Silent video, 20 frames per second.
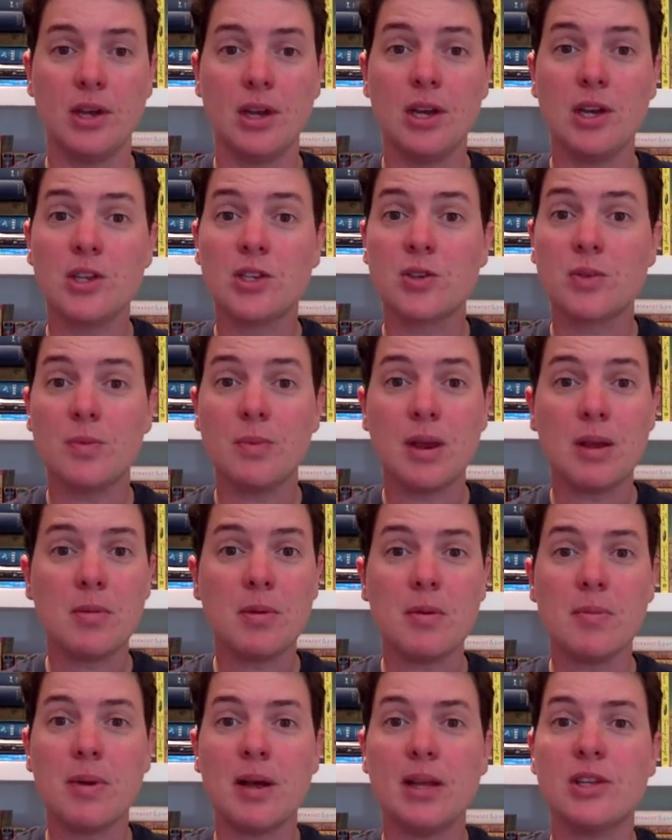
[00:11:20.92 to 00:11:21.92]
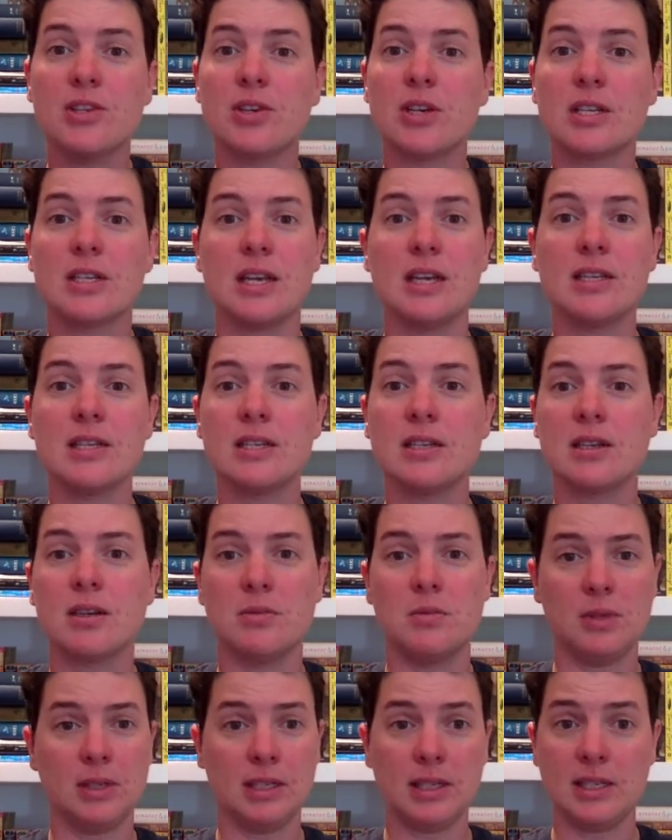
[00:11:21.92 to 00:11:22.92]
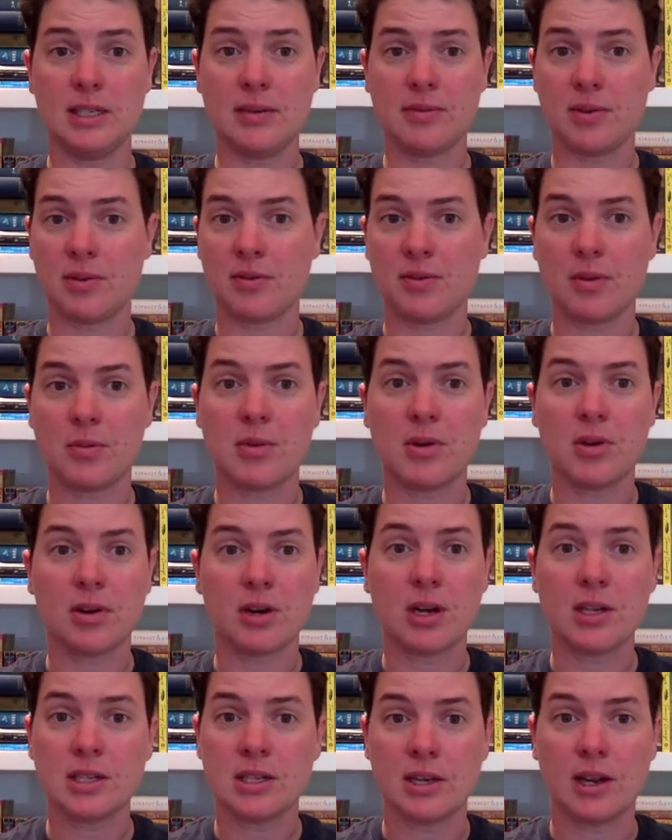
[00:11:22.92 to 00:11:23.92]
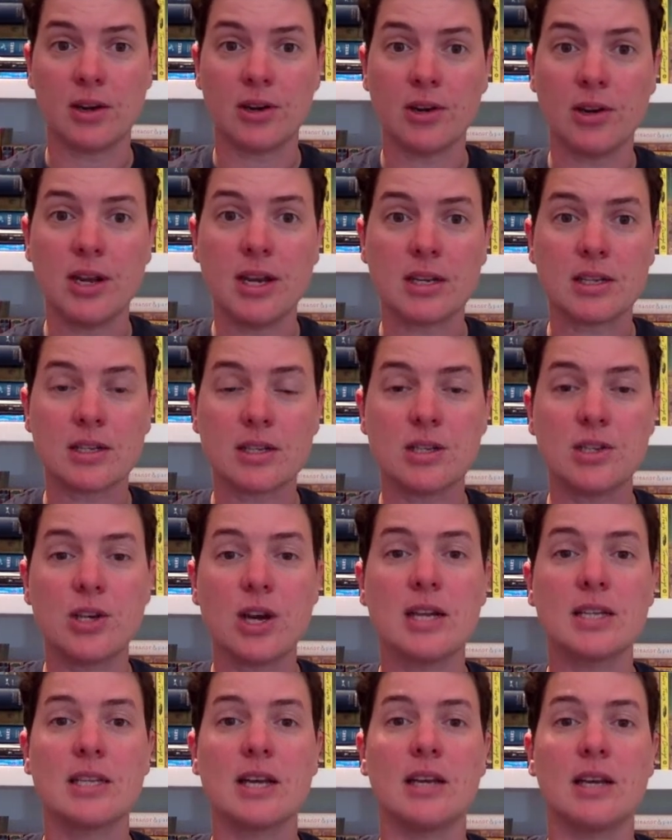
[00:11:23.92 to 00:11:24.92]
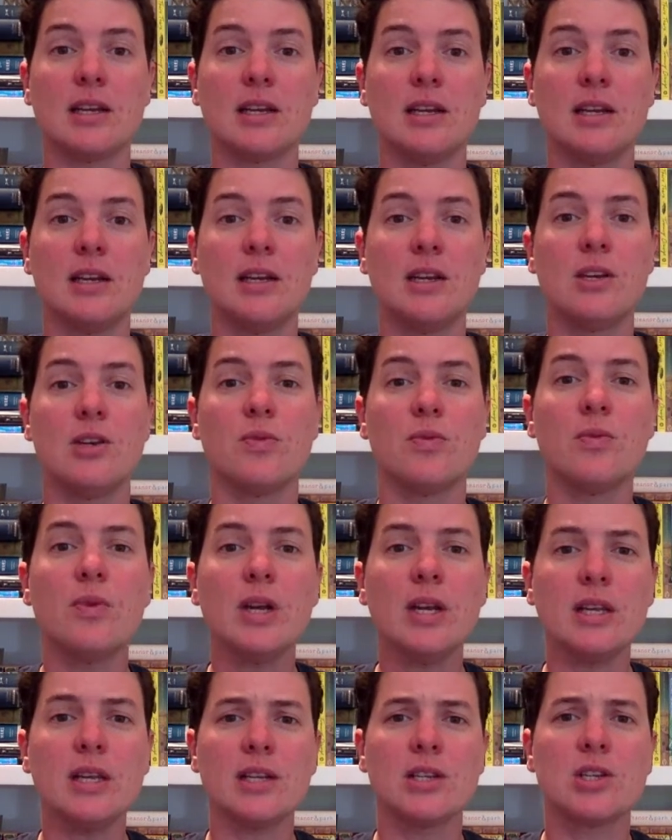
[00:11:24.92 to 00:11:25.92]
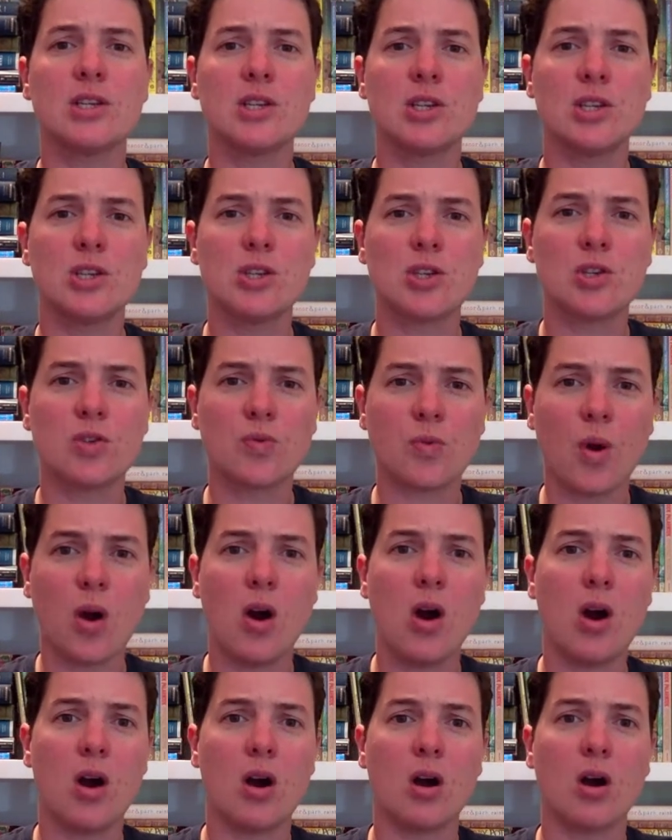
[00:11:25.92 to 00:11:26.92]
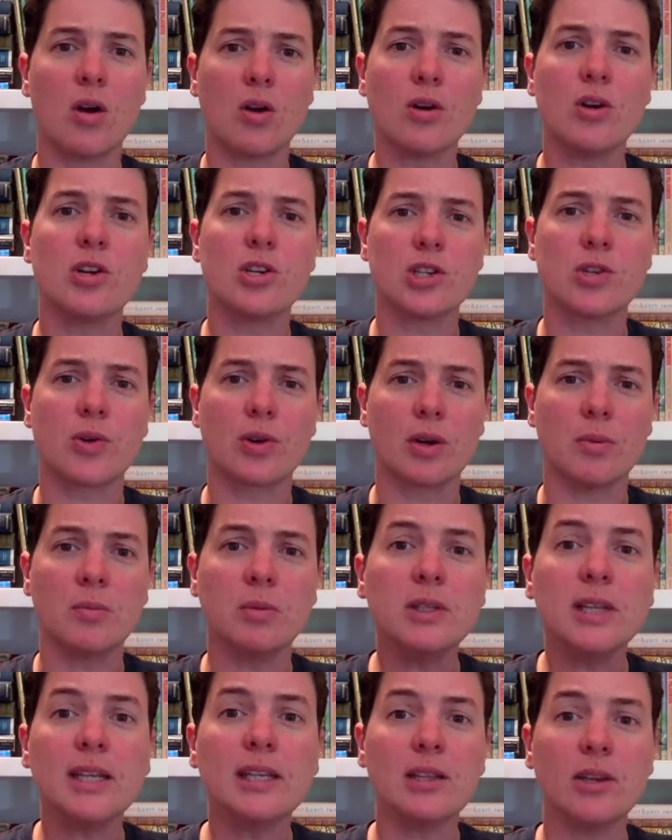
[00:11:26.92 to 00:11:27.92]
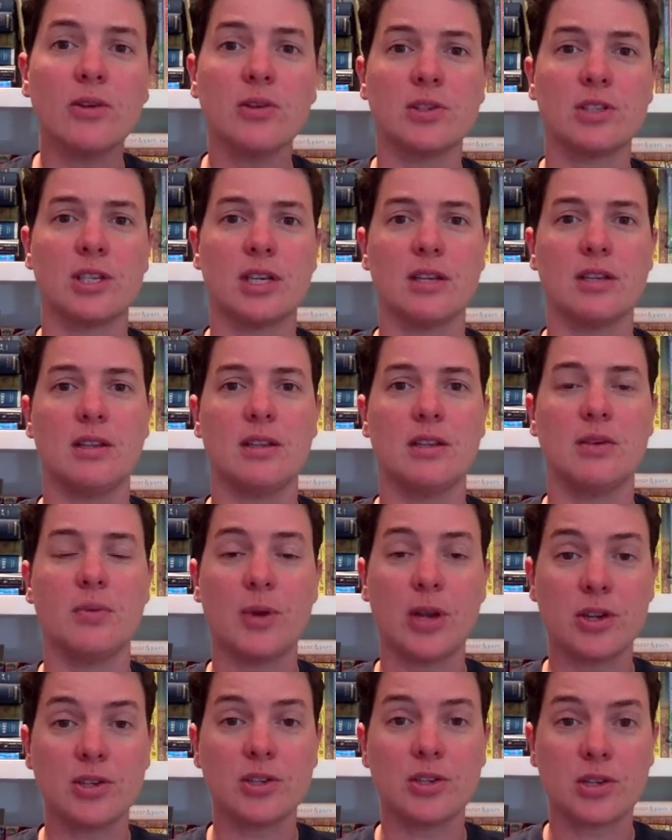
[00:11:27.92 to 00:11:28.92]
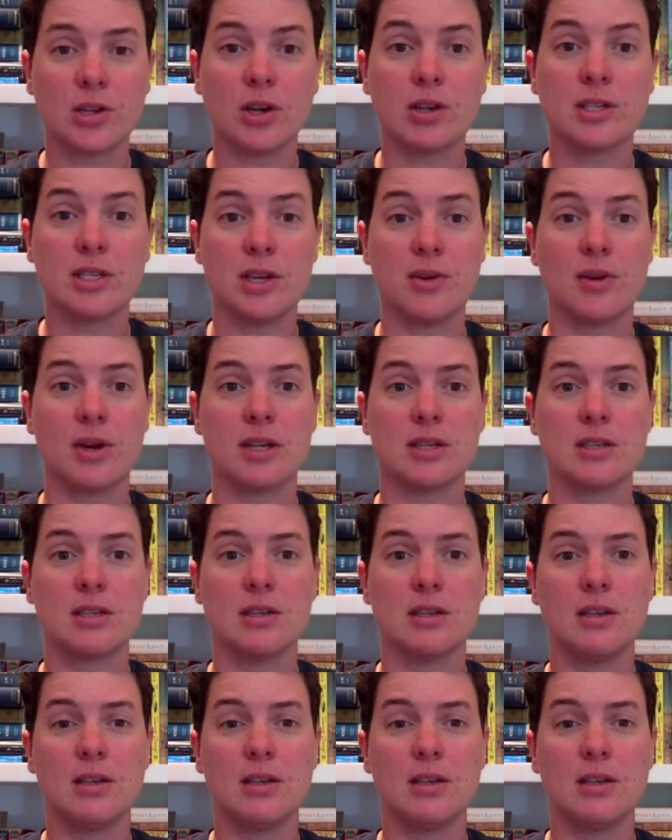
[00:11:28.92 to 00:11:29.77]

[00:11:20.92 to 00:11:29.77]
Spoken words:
So maybe Bellatrix isn't completely different from her cousin and her niece. She has that really strong urge toward complete loyalty that we also saw in Sirius.